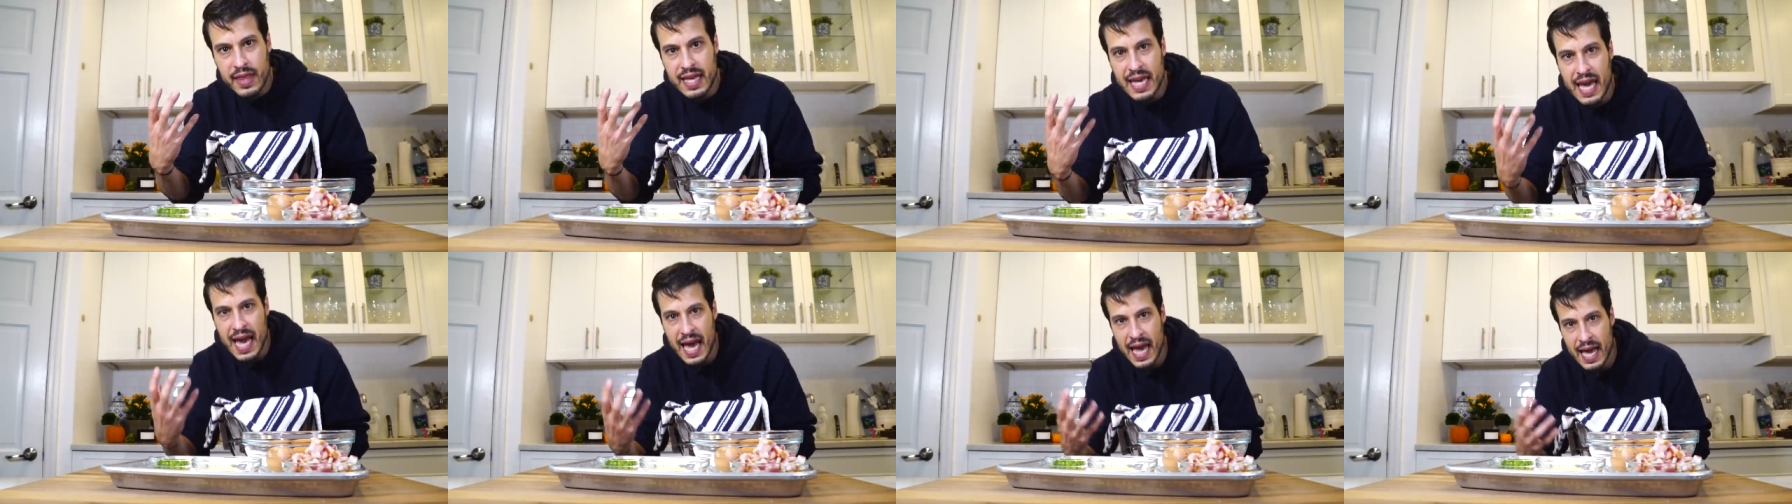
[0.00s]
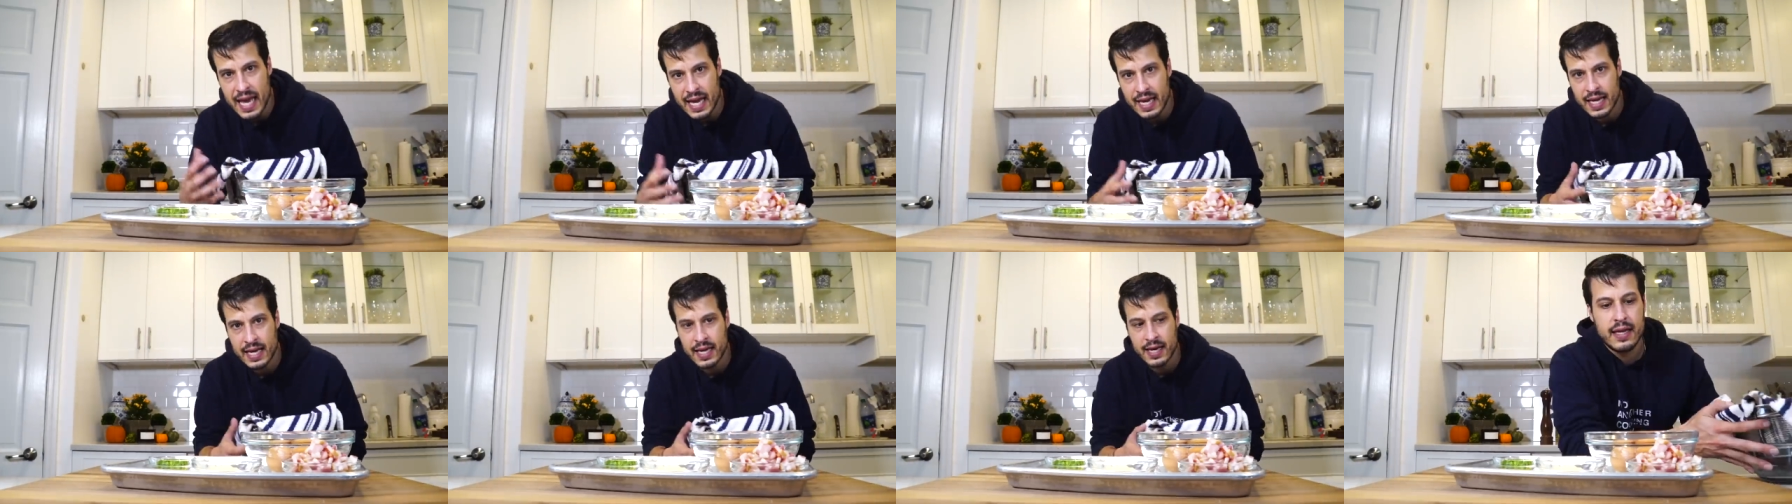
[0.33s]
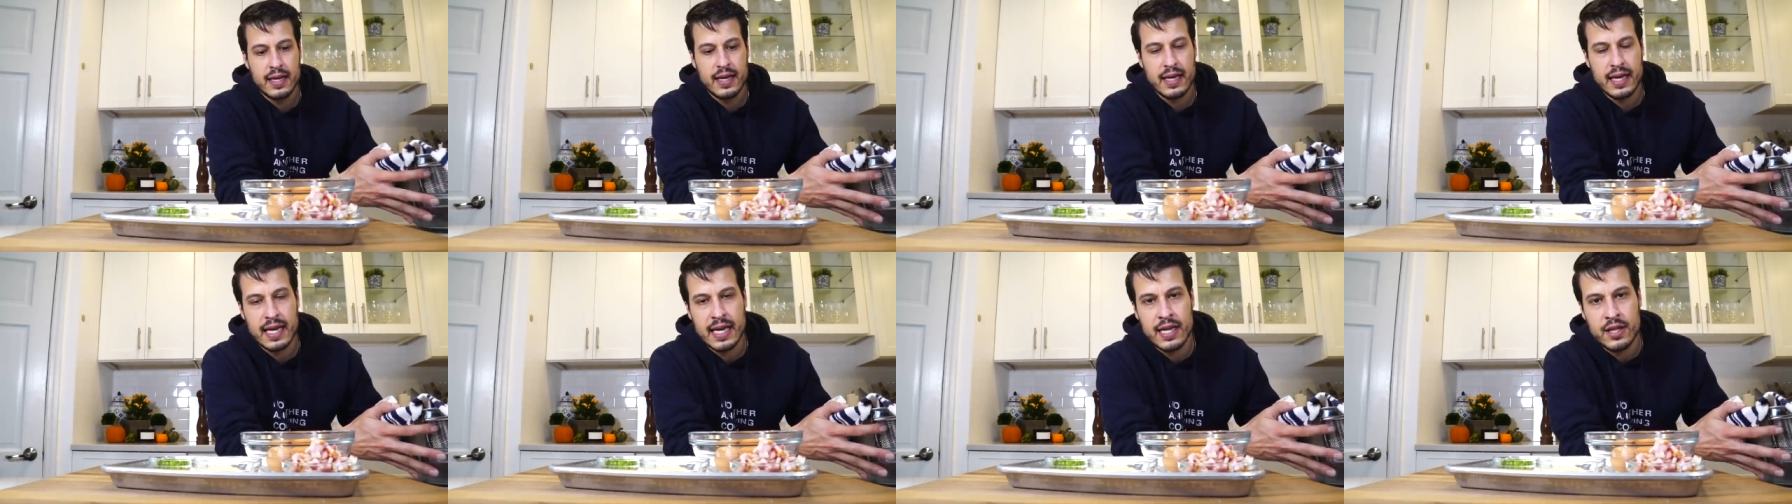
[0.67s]
the egg
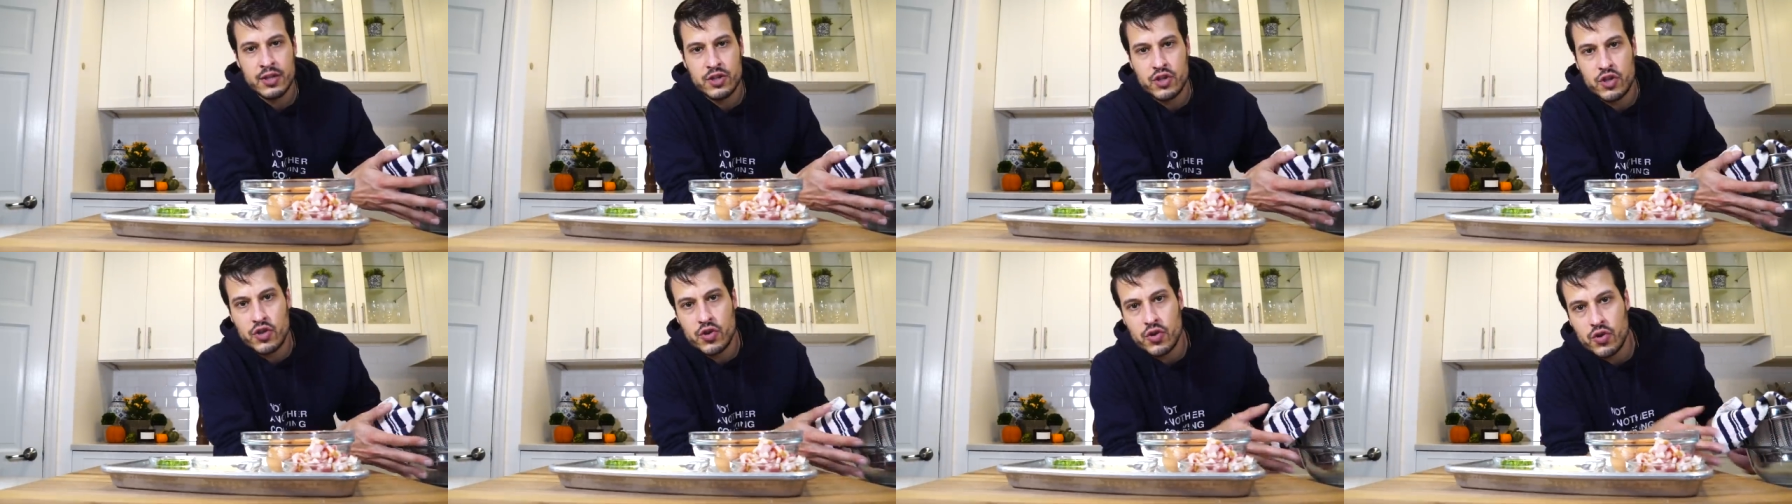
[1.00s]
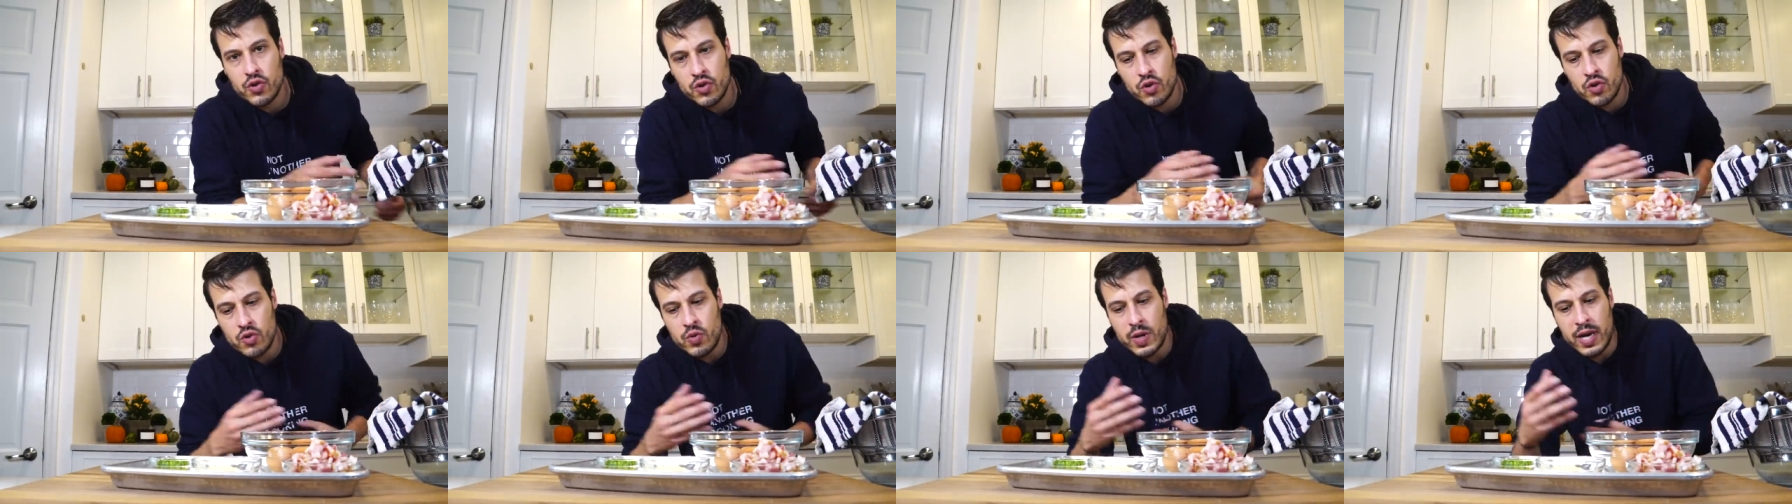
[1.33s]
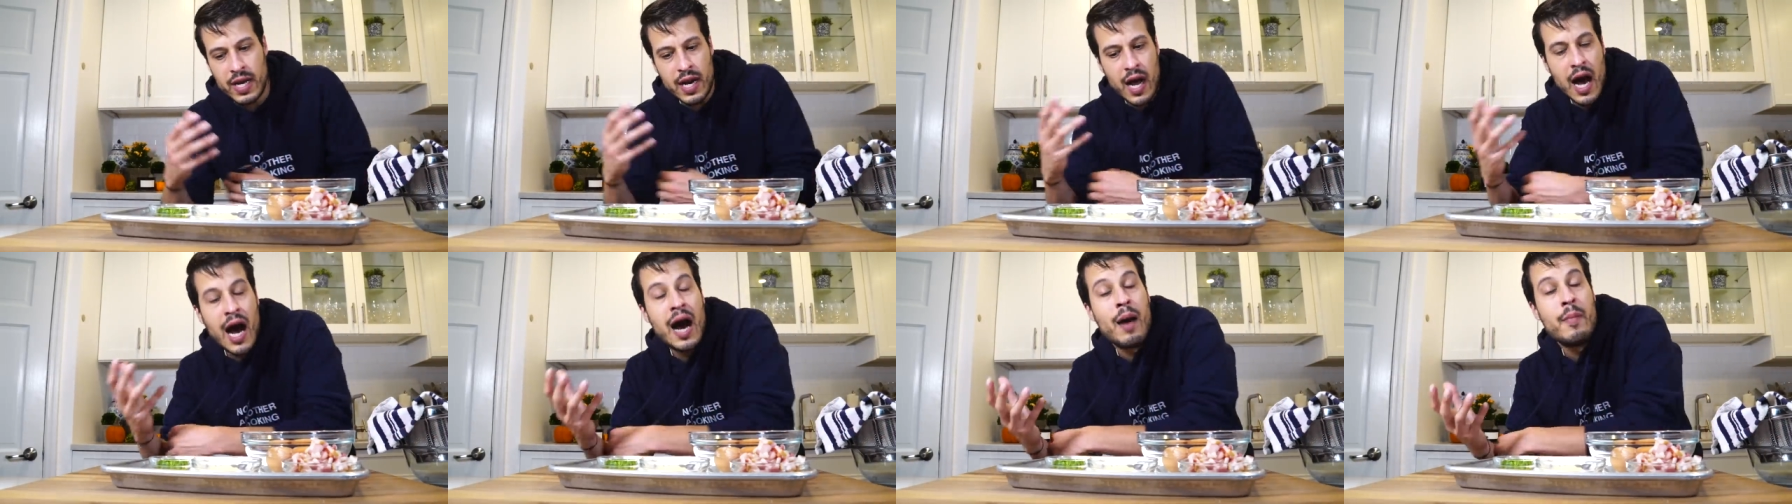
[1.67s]
into
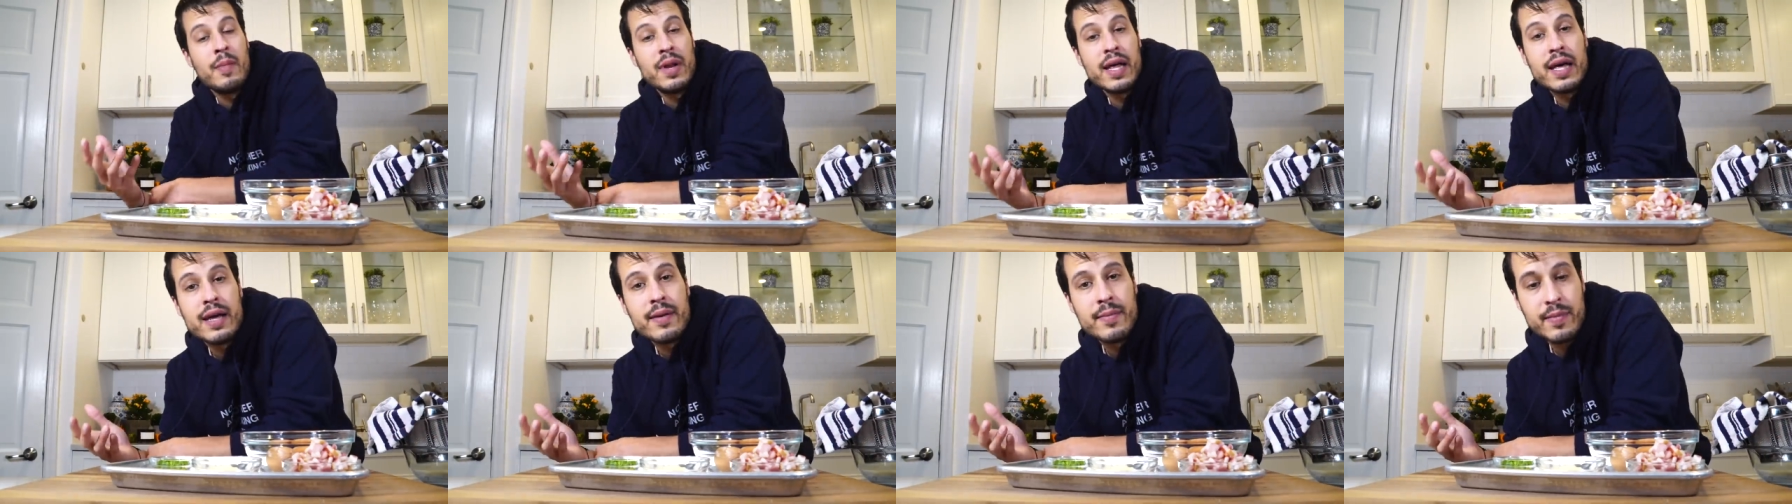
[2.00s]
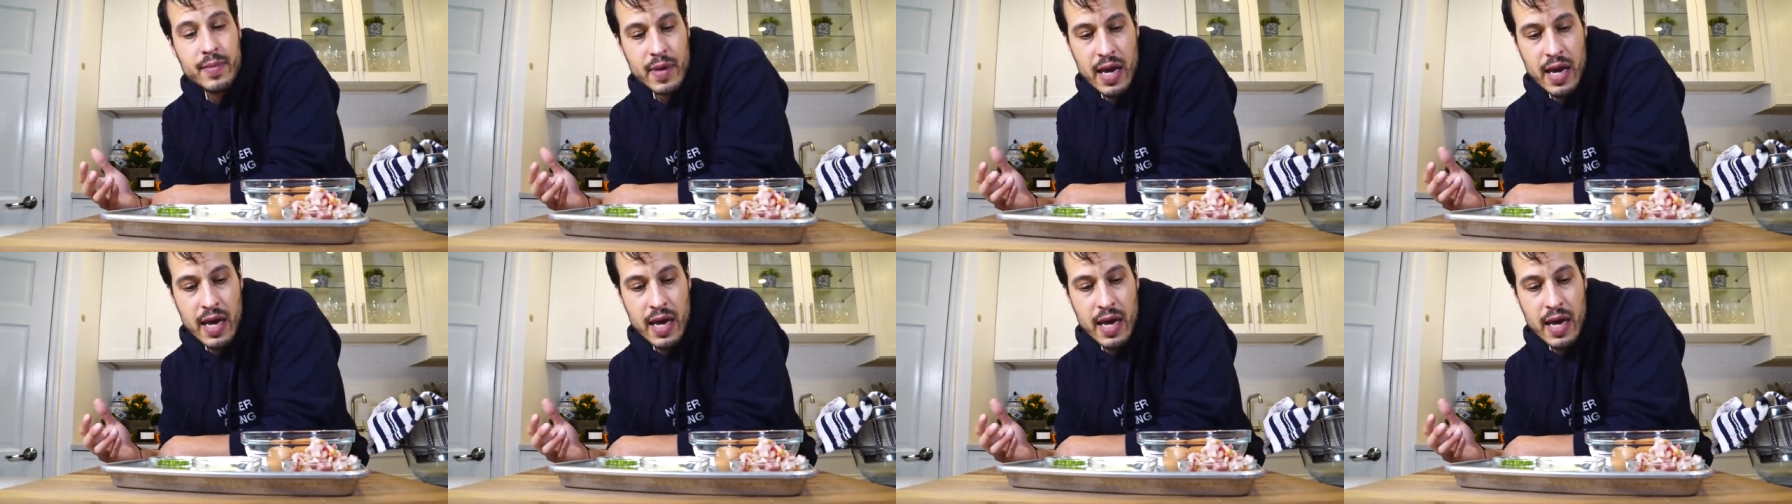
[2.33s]
an omelet.